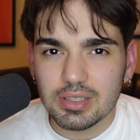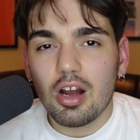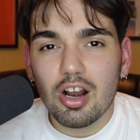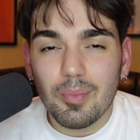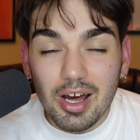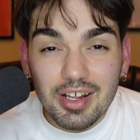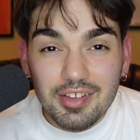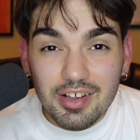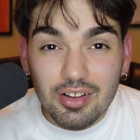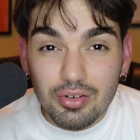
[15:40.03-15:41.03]

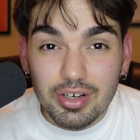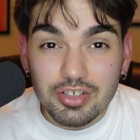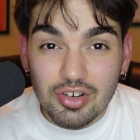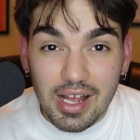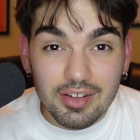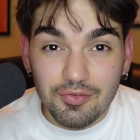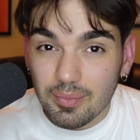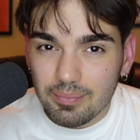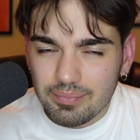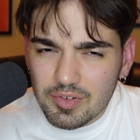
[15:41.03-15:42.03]
Harmonix included tracks
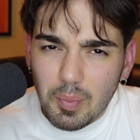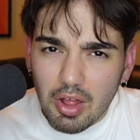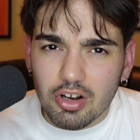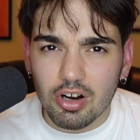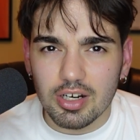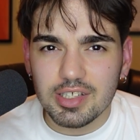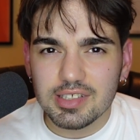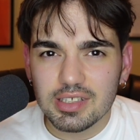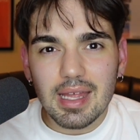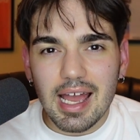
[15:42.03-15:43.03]
from smaller artists